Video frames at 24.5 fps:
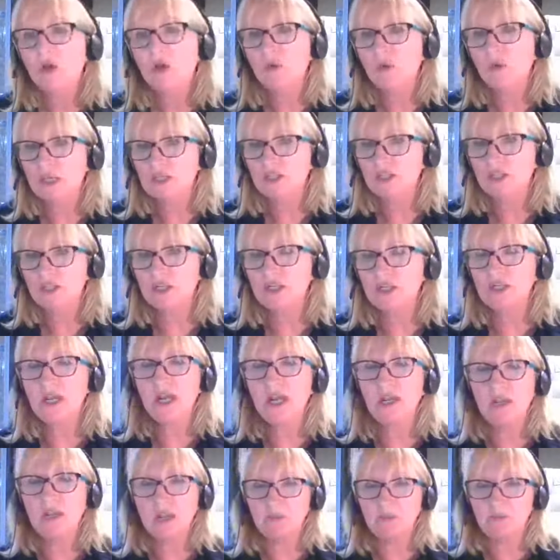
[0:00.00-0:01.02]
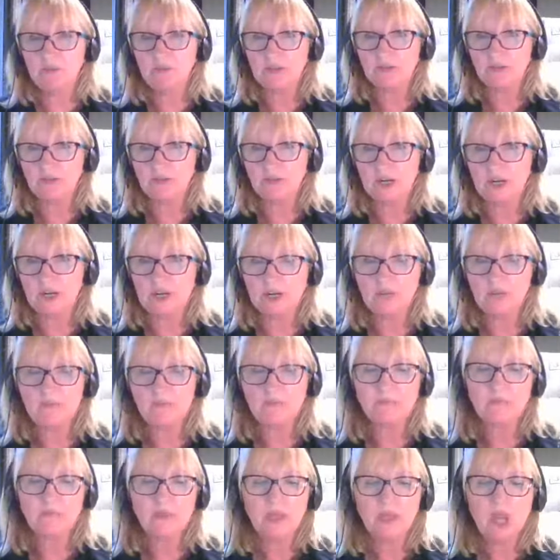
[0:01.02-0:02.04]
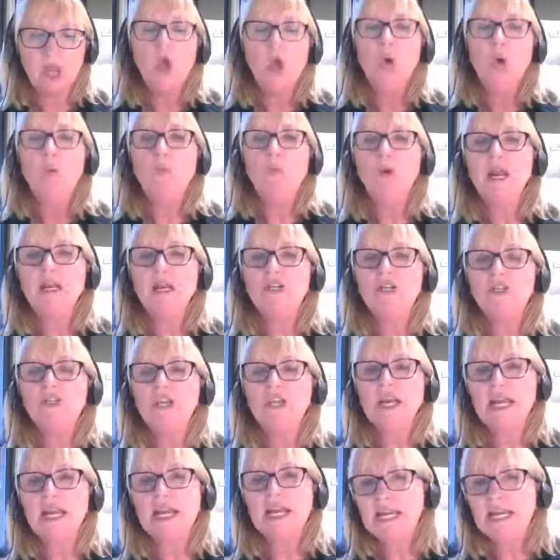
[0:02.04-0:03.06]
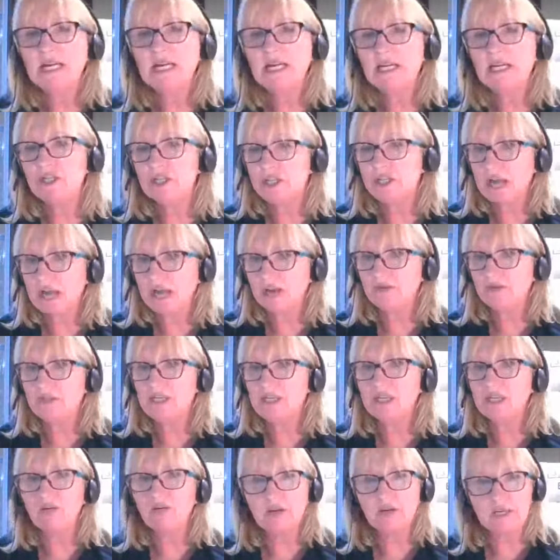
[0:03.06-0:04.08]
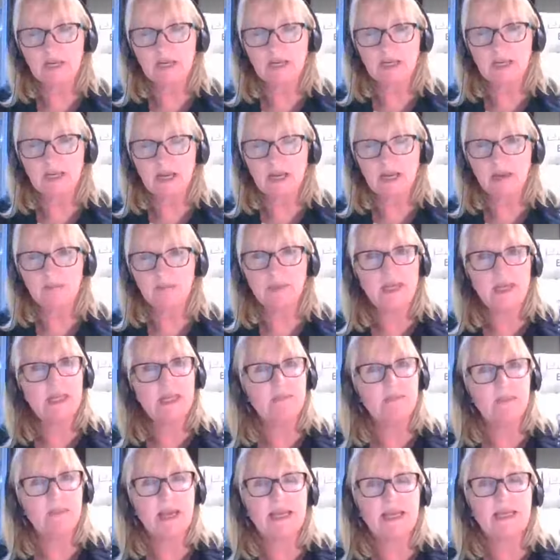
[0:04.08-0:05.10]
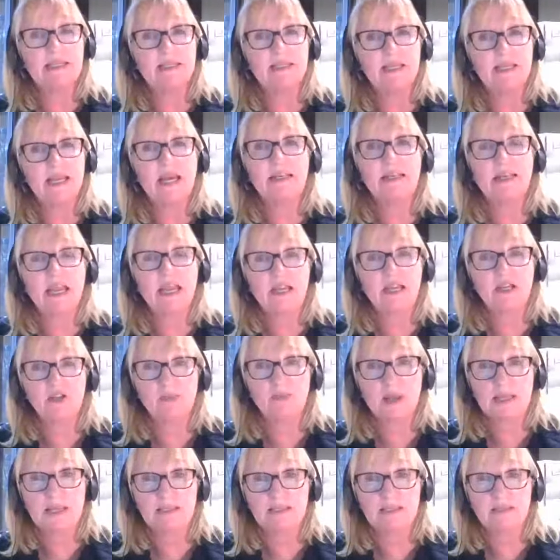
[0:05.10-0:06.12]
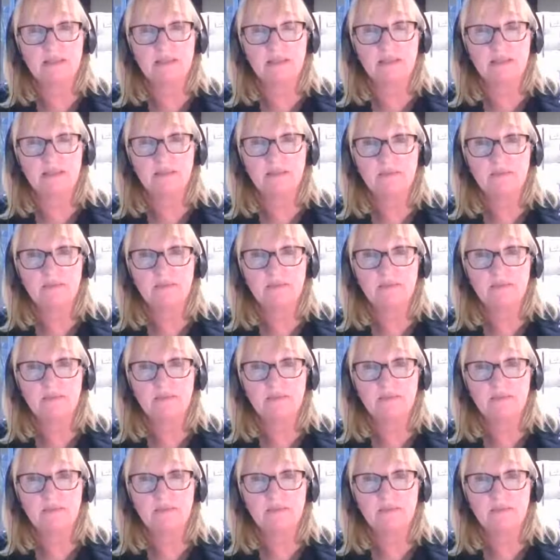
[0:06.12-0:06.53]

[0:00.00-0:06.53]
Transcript: Question number three. Which English county cricket club is based at Edgbaston?